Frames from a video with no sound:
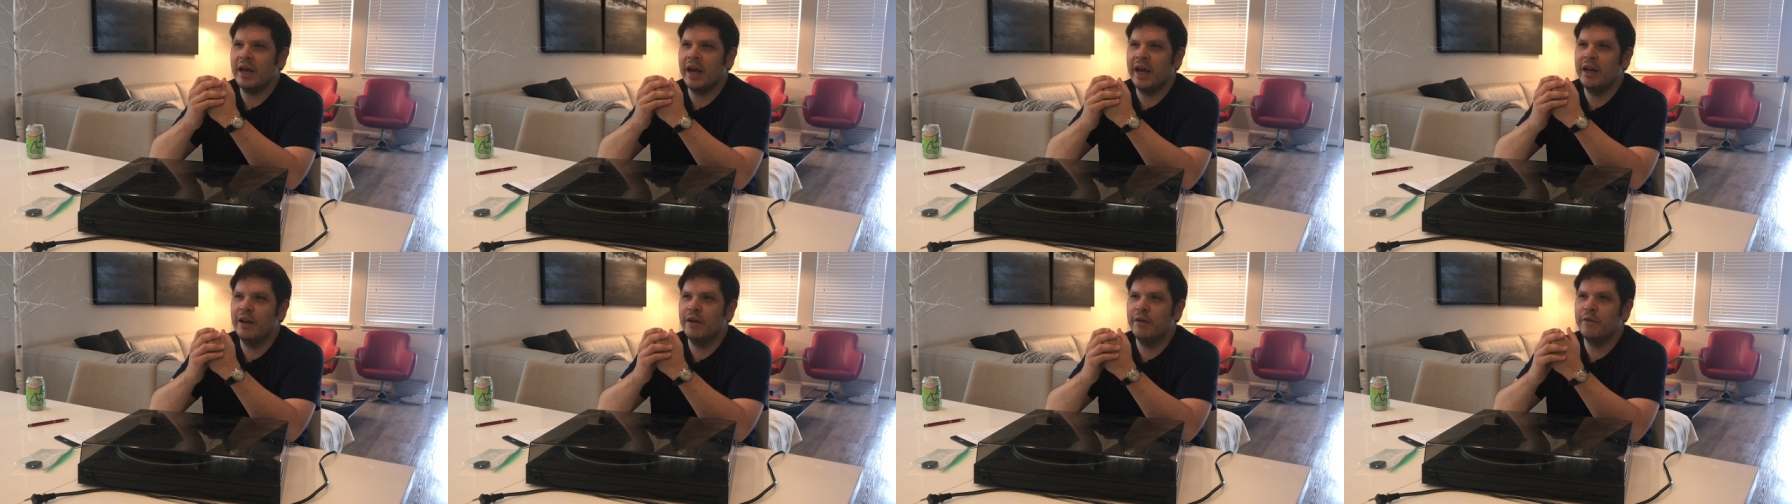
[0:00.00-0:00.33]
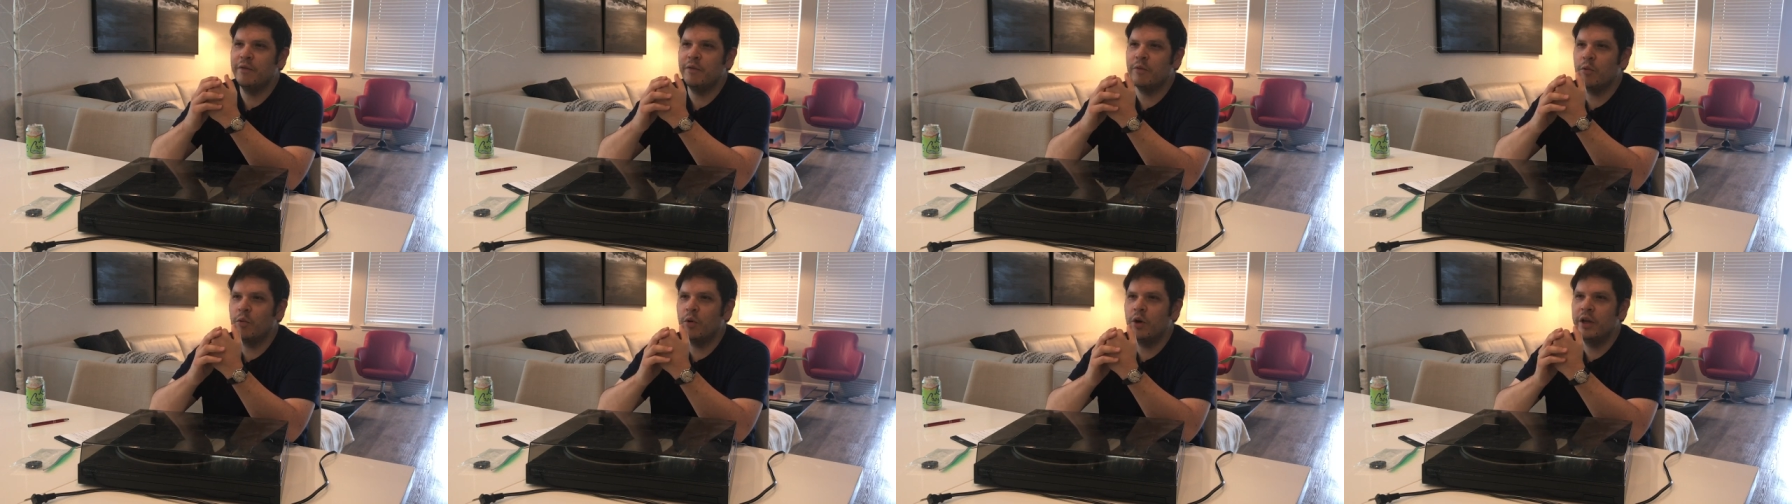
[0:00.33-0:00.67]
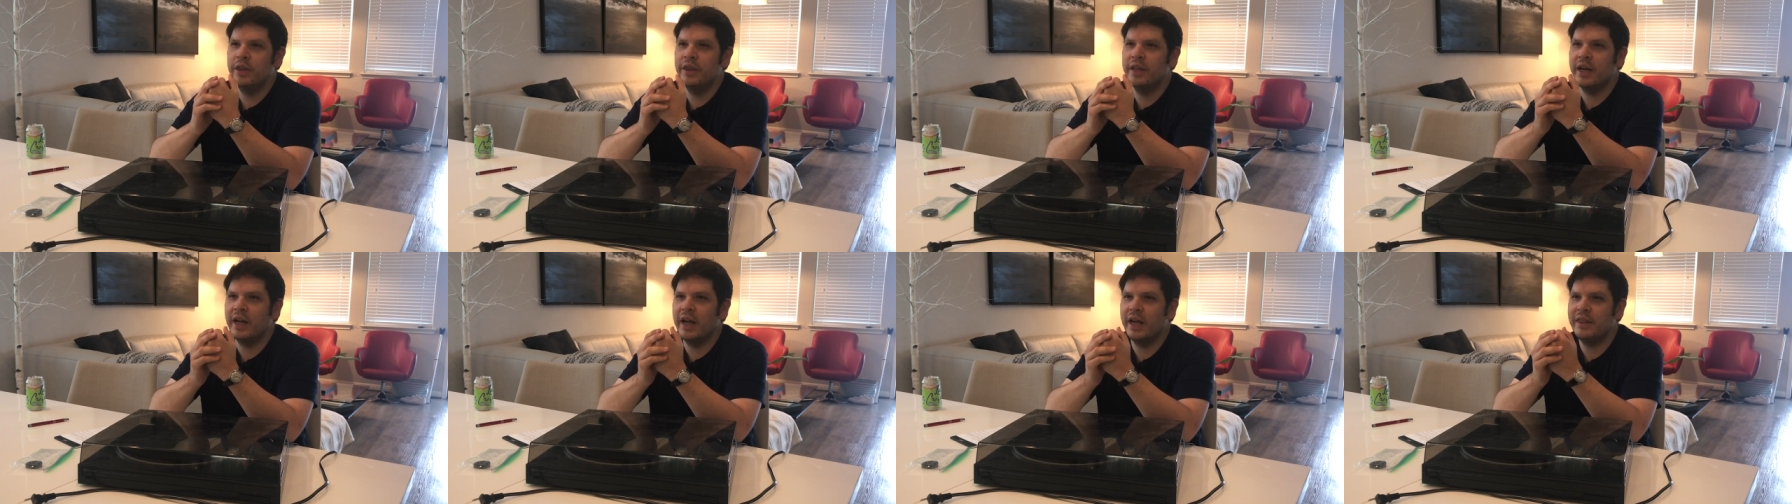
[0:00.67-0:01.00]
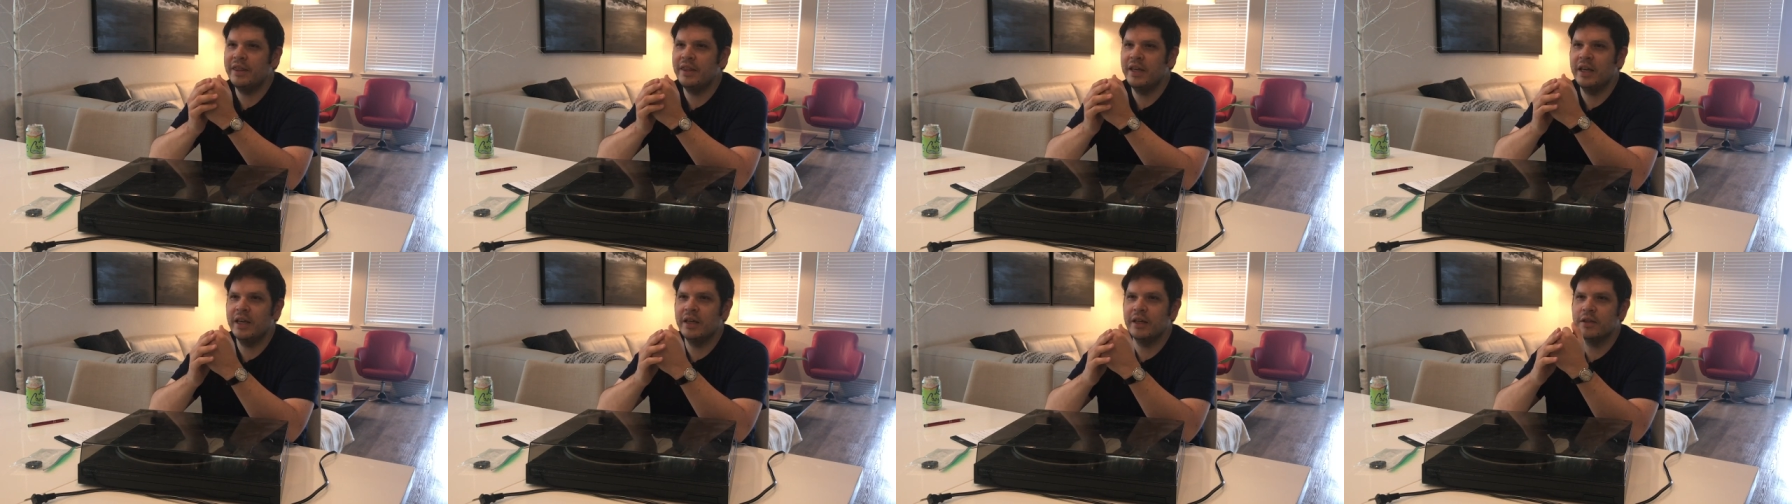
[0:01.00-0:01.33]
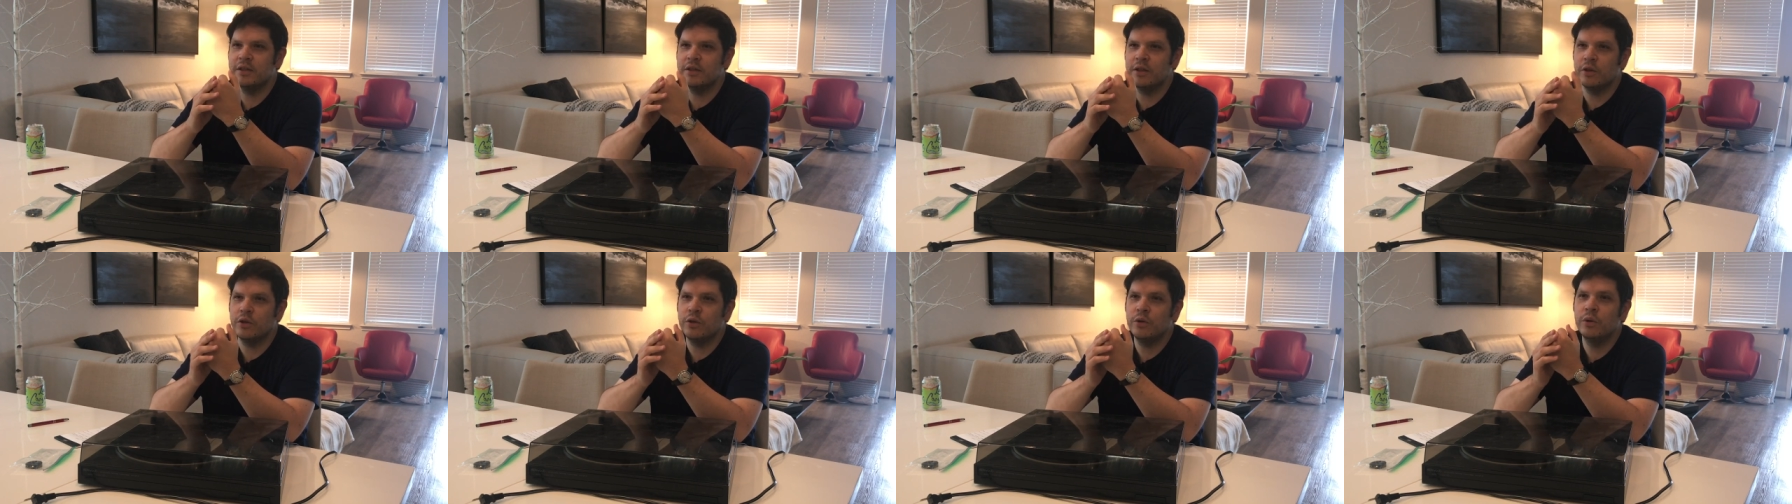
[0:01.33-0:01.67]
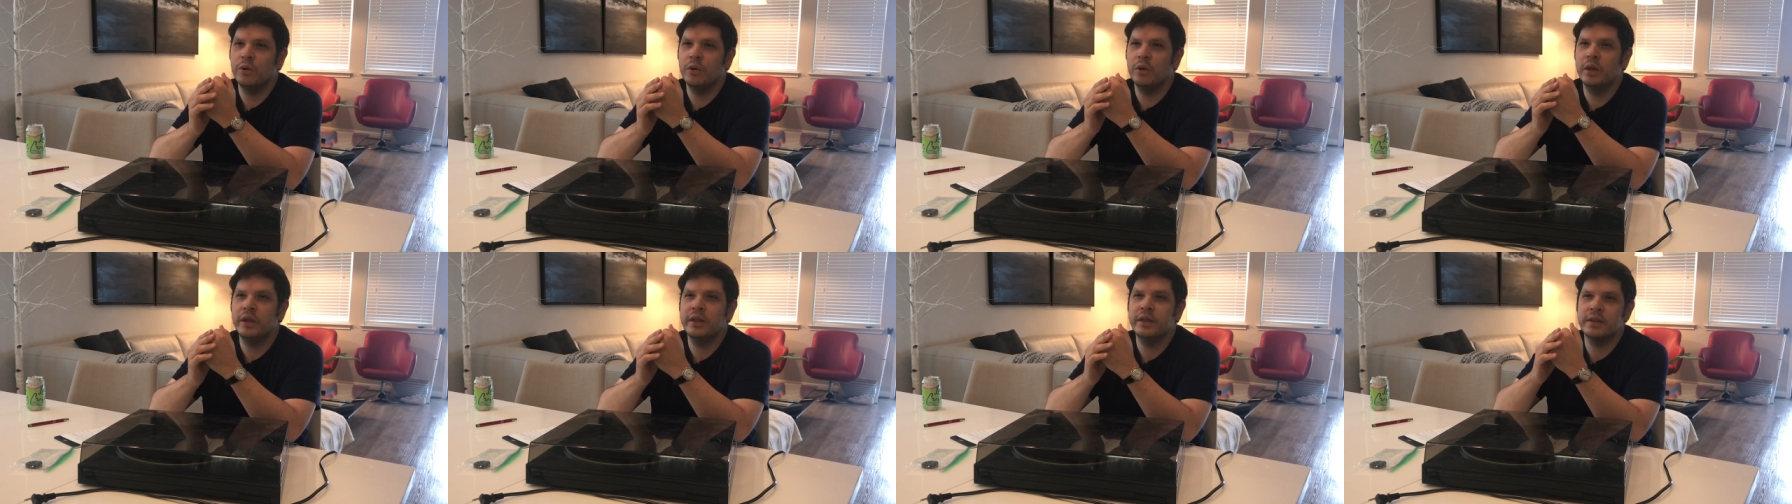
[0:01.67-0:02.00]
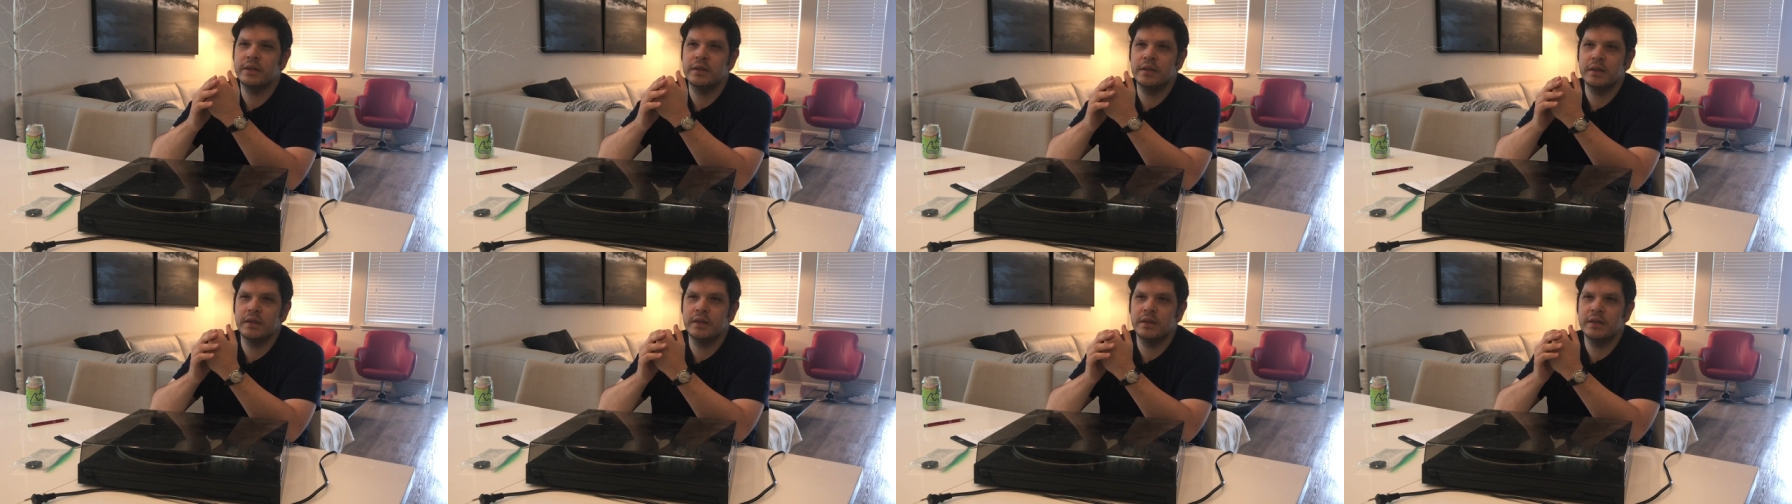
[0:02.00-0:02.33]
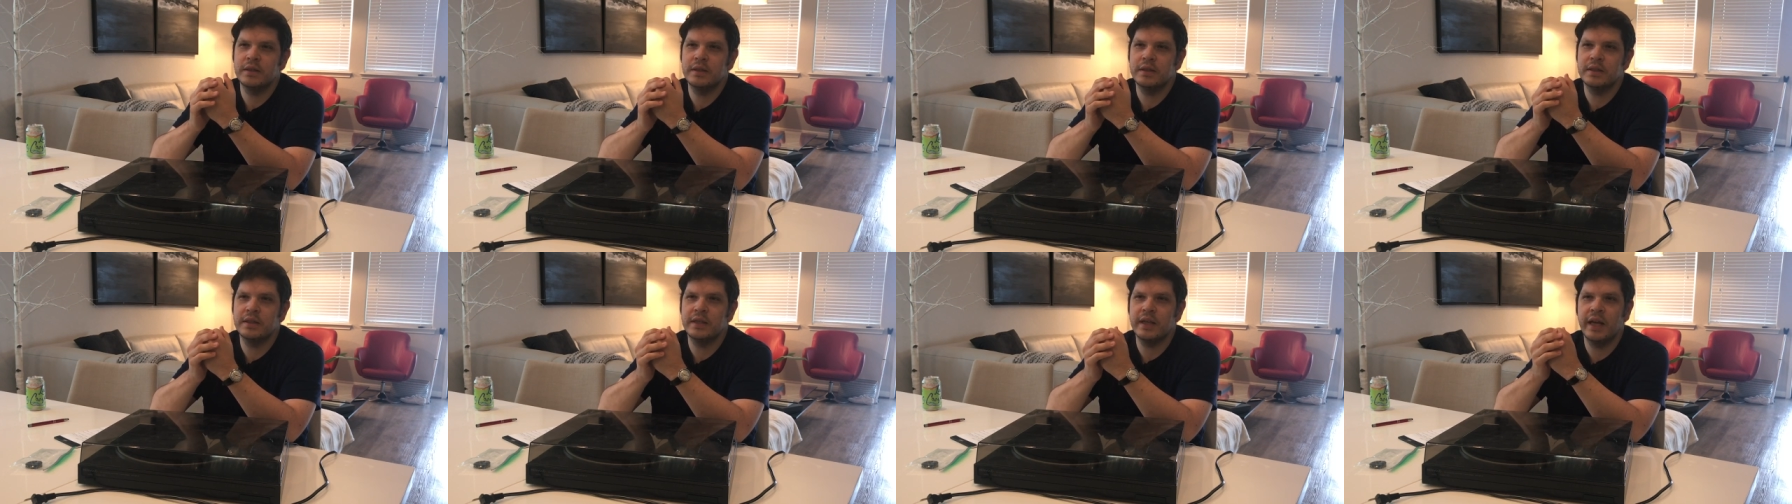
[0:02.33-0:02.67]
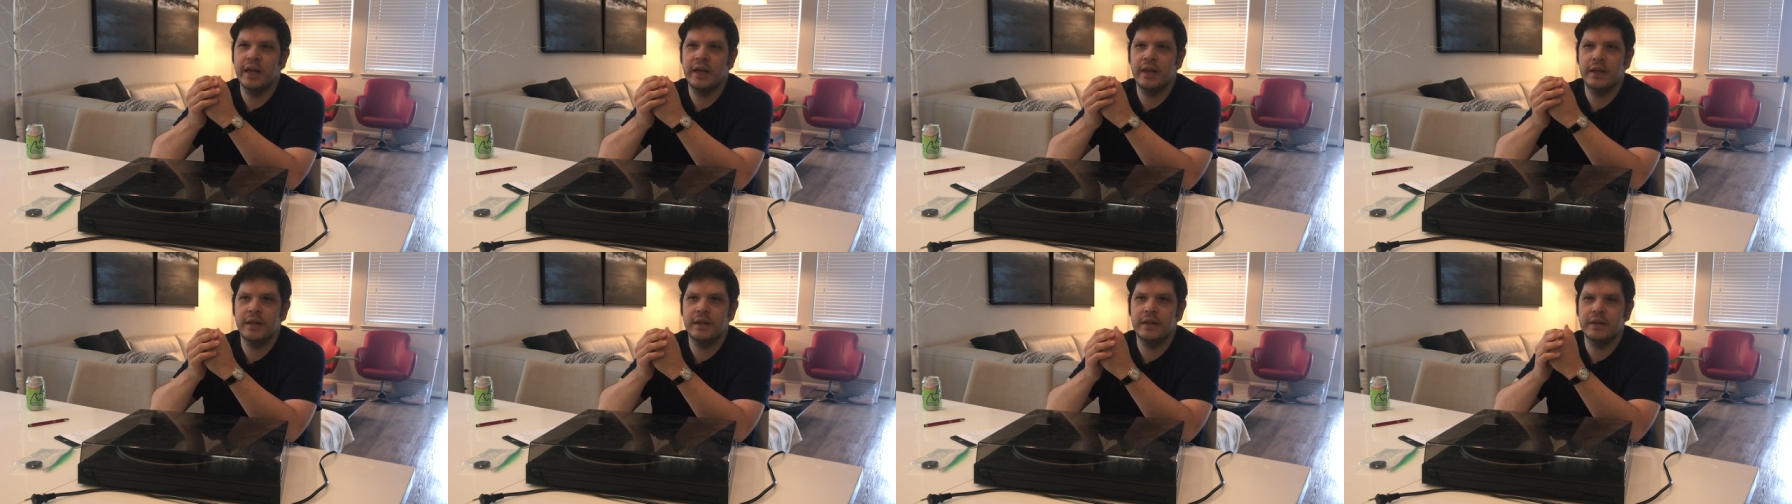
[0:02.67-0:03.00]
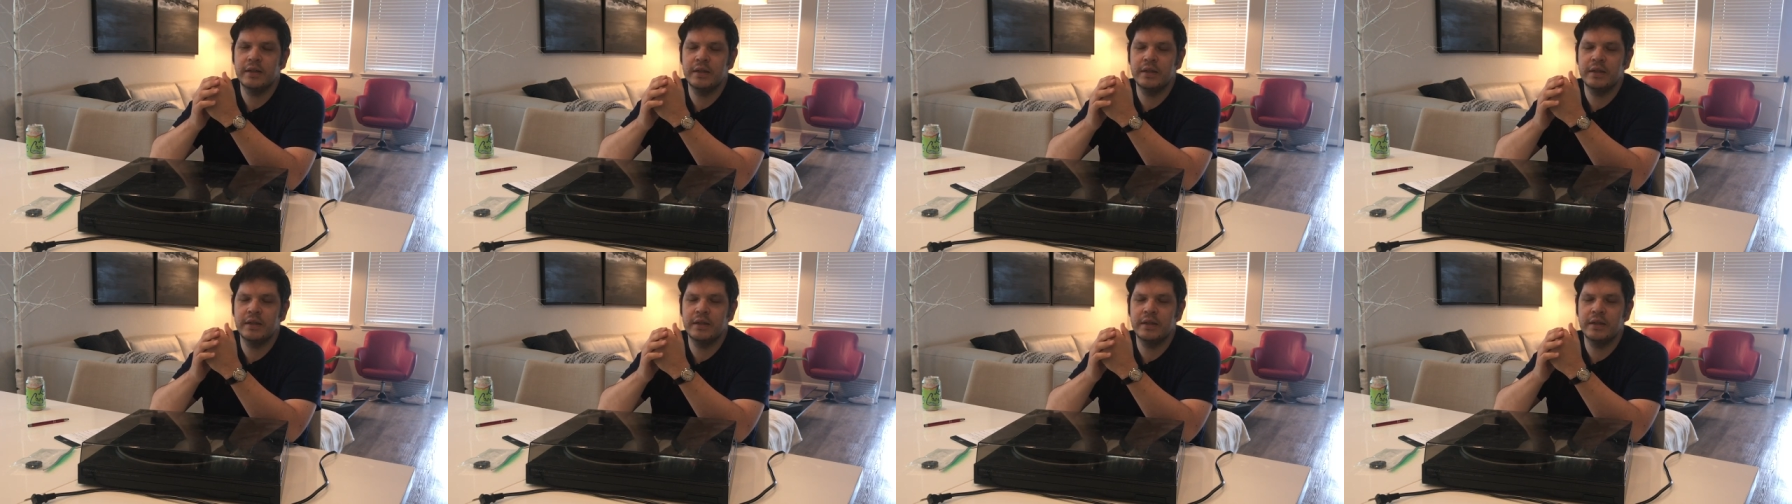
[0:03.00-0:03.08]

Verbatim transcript: kind of one that I think is the coolest set